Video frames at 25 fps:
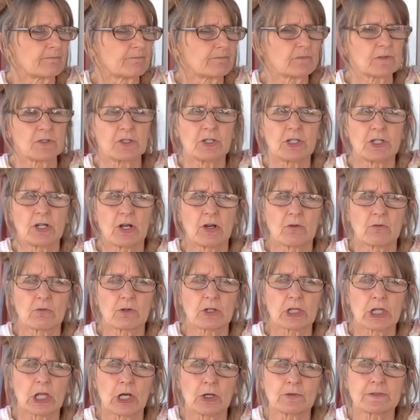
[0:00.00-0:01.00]
you know,
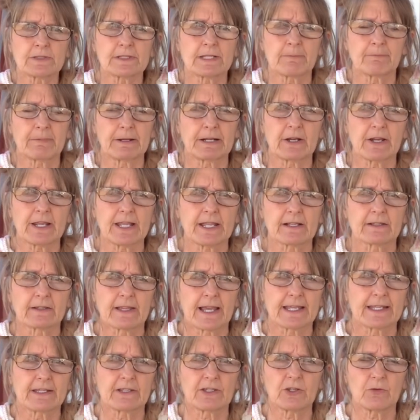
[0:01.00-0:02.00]
closed up area.
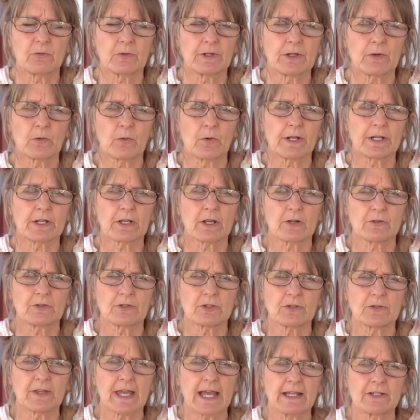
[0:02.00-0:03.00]
Like you wouldn't want to go
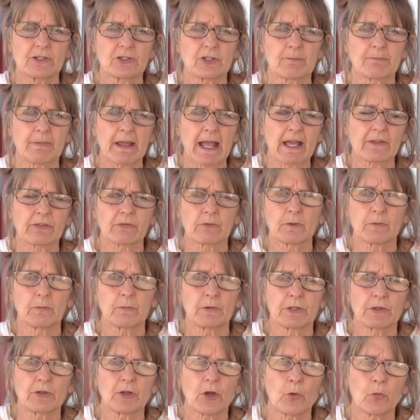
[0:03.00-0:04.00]
do that in your bathroom
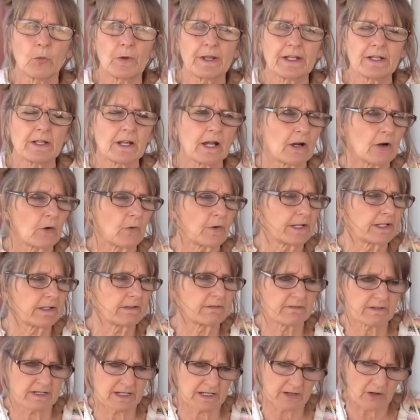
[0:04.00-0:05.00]
with no window
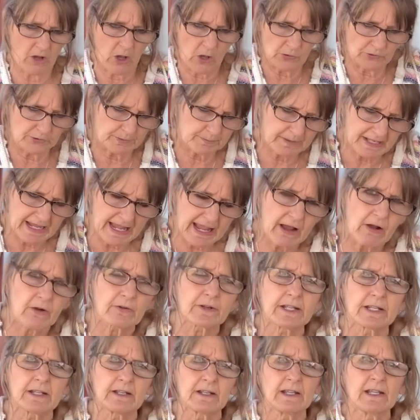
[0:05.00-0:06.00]
and hold them
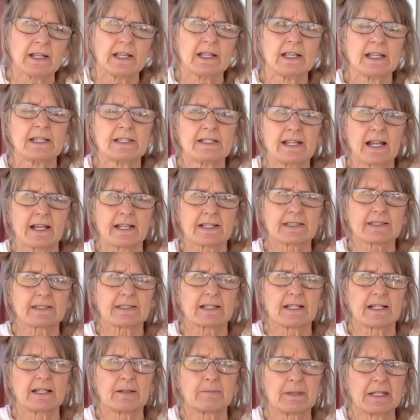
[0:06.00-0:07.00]
down and dust
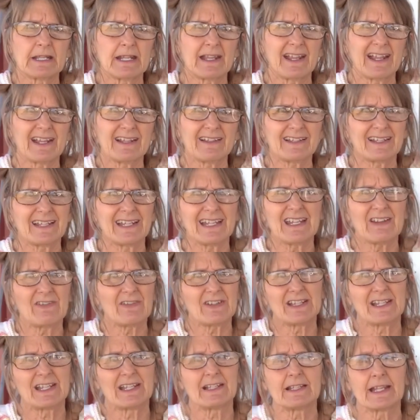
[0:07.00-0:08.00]
them, and
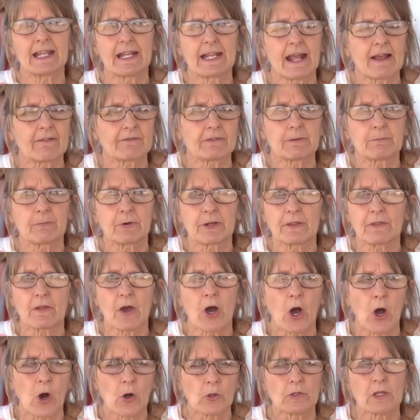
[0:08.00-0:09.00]
even then they'd have to breathe a
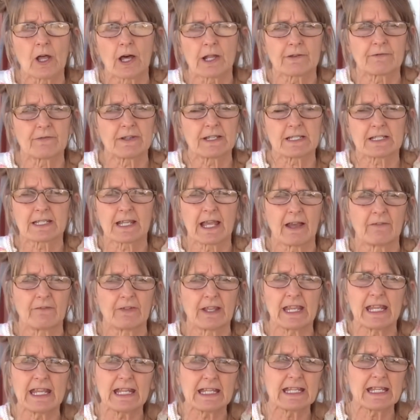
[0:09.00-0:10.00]
whole lot of it to have
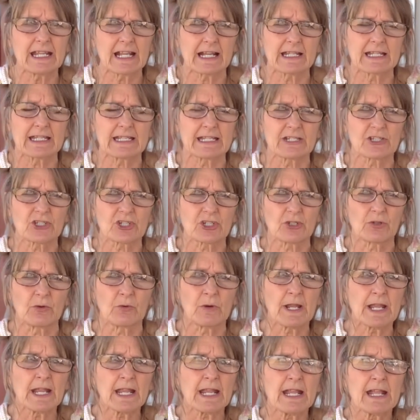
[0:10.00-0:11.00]
any kind of issue.
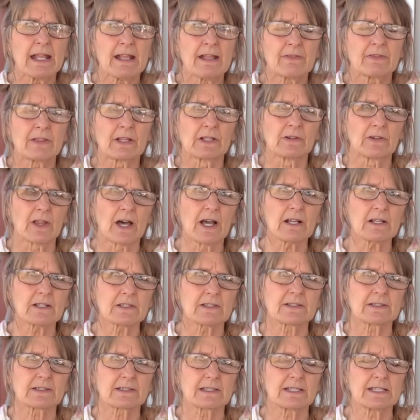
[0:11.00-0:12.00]
The
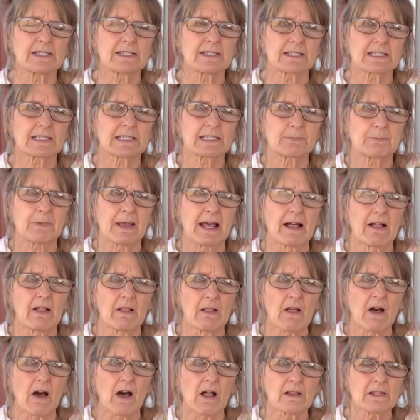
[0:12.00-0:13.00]
lungs
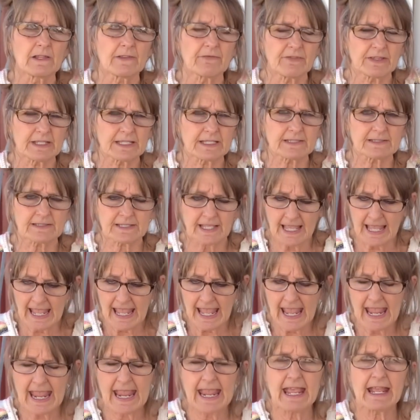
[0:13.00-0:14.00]
dispel all of this,
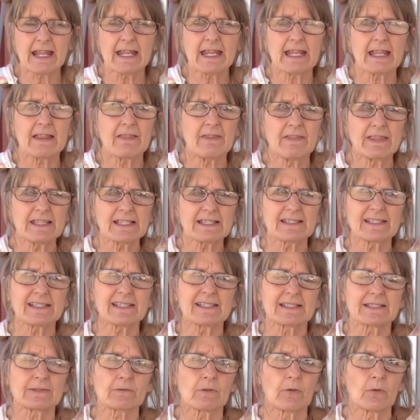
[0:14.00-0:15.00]
and this
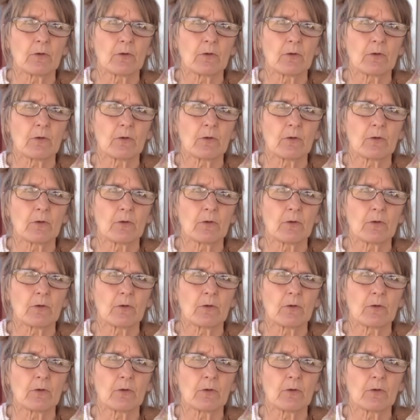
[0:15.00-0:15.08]
is